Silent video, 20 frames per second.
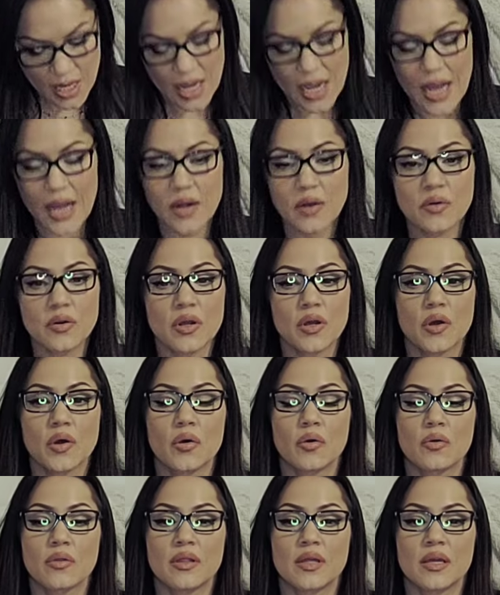I don't
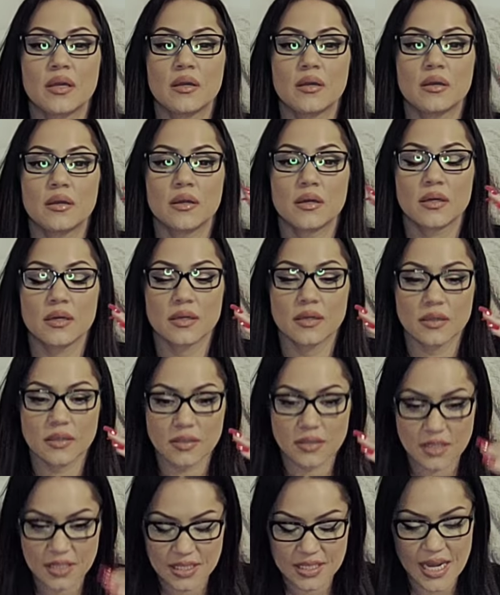know the
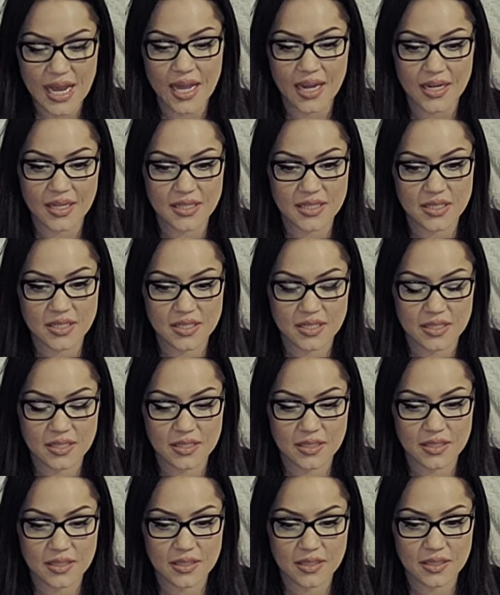status
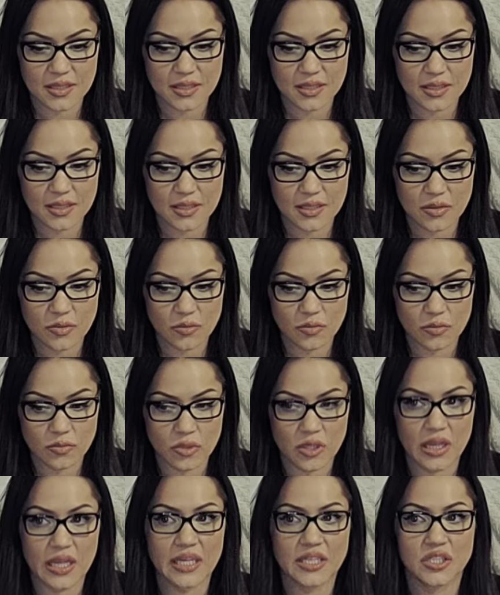
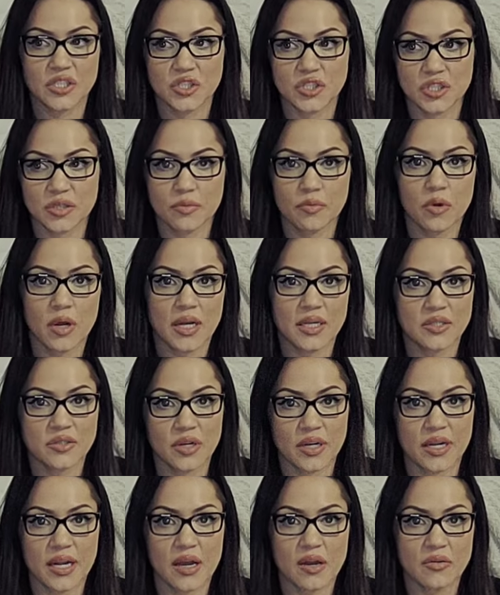relationship-wise
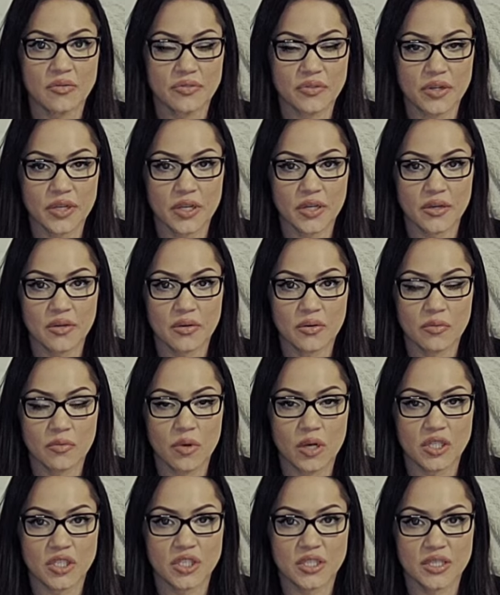right now for you
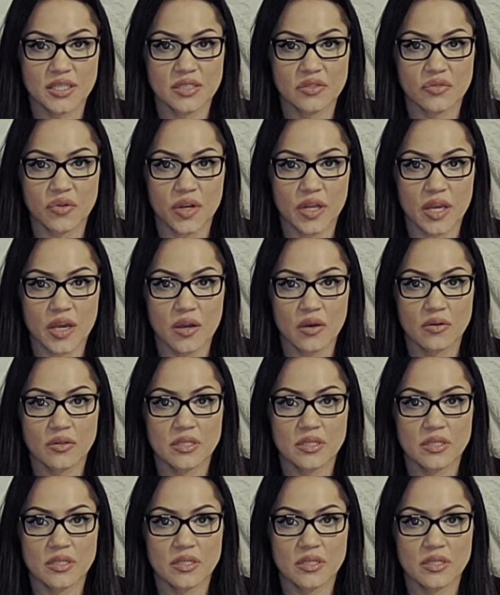watching this video.